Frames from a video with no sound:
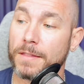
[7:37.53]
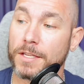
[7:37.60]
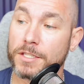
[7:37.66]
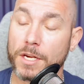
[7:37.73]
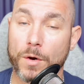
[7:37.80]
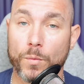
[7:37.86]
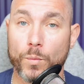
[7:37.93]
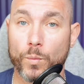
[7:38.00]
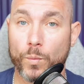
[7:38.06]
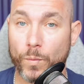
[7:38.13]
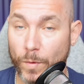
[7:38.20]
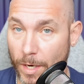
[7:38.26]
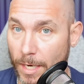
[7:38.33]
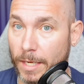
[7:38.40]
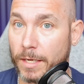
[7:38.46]
This is a
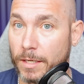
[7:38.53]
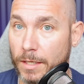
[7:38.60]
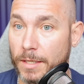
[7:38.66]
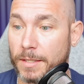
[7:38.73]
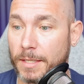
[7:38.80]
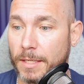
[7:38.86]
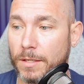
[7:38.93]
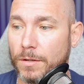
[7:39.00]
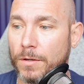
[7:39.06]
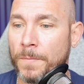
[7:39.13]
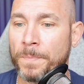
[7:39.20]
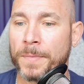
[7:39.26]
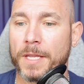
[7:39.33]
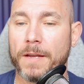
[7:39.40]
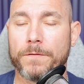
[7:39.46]
really good deal